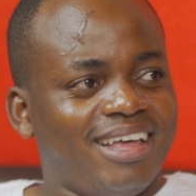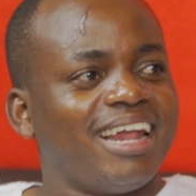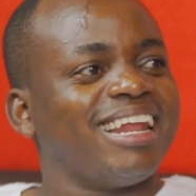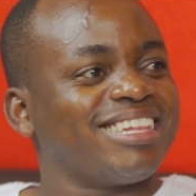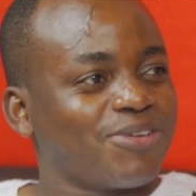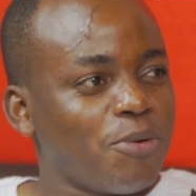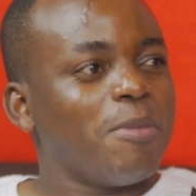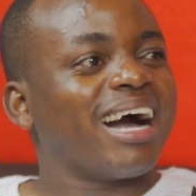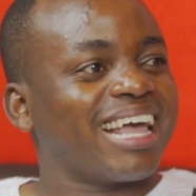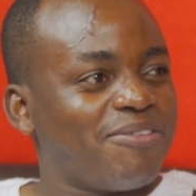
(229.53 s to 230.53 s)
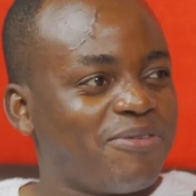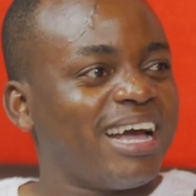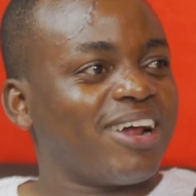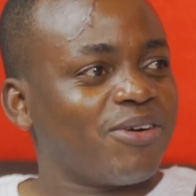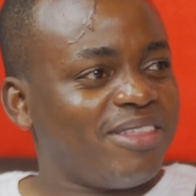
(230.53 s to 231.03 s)
let's go back and
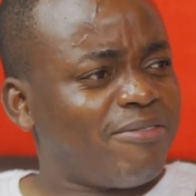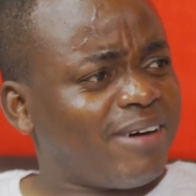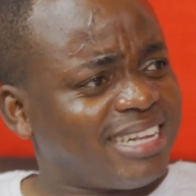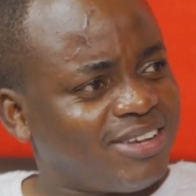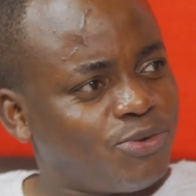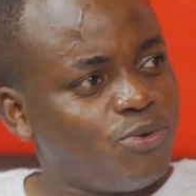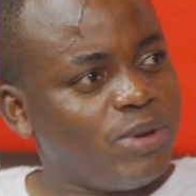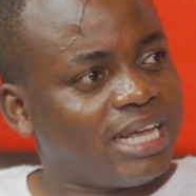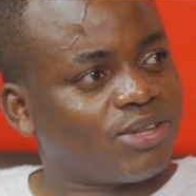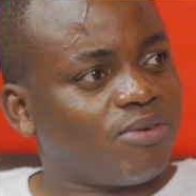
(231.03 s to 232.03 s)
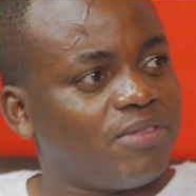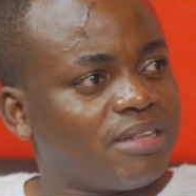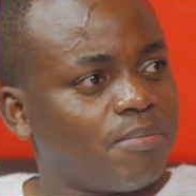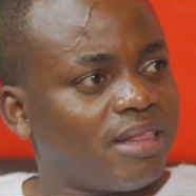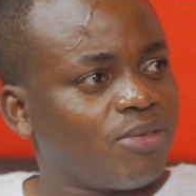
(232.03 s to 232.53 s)
figure out the first 2 weeks of
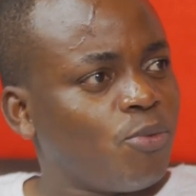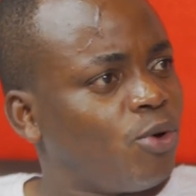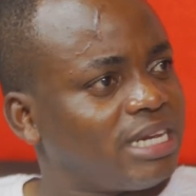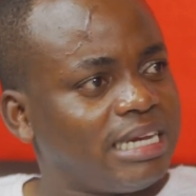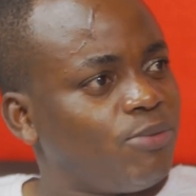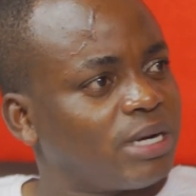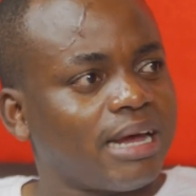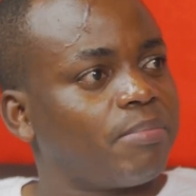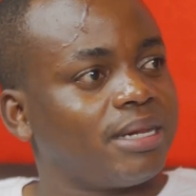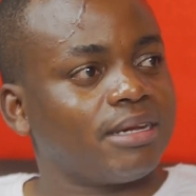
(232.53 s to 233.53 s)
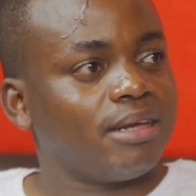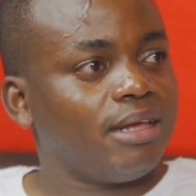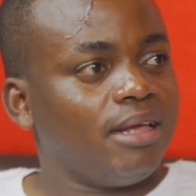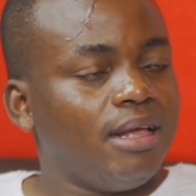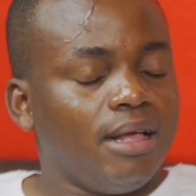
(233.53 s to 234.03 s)
this month, what happened.
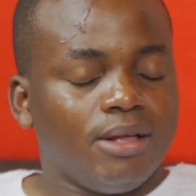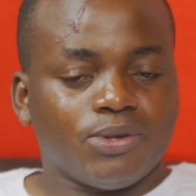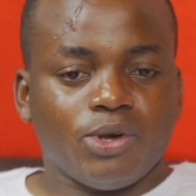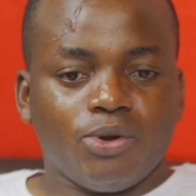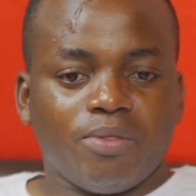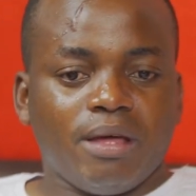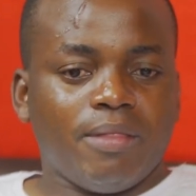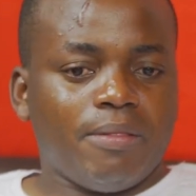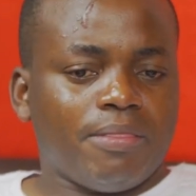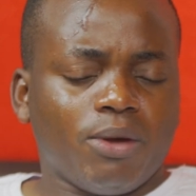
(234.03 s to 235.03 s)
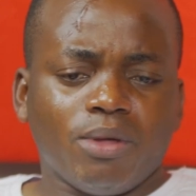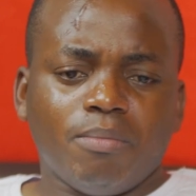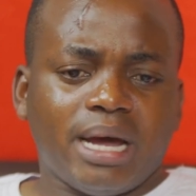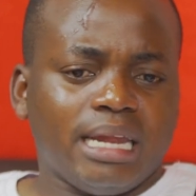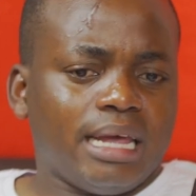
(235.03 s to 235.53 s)
So, the thing with
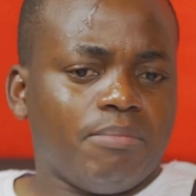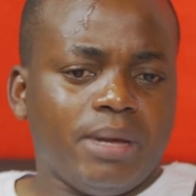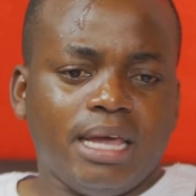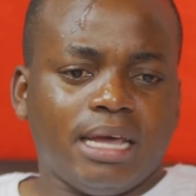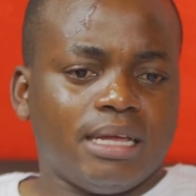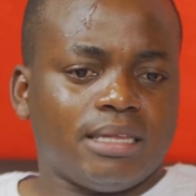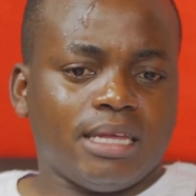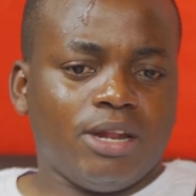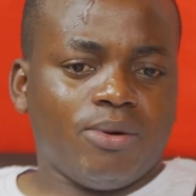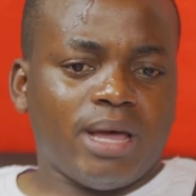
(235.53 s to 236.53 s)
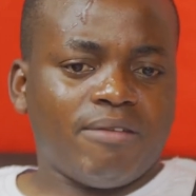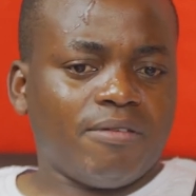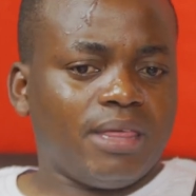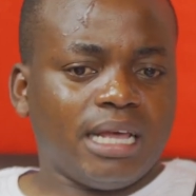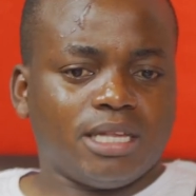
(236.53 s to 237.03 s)
money and me is,
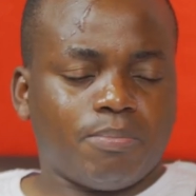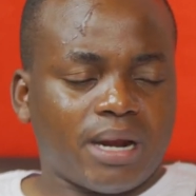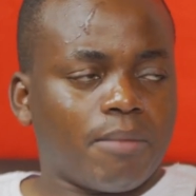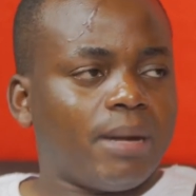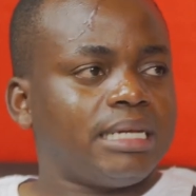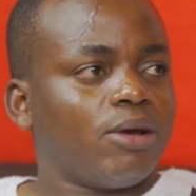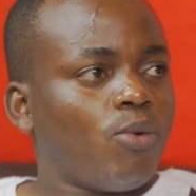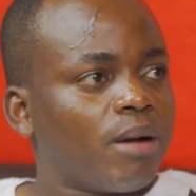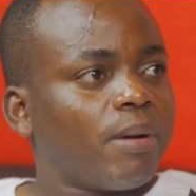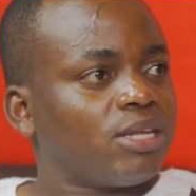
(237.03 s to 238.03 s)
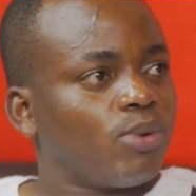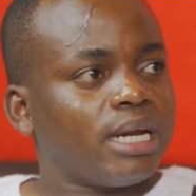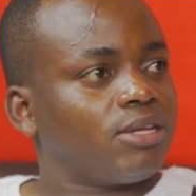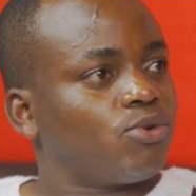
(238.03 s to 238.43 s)
everything is pragmatic. 1 + 1 is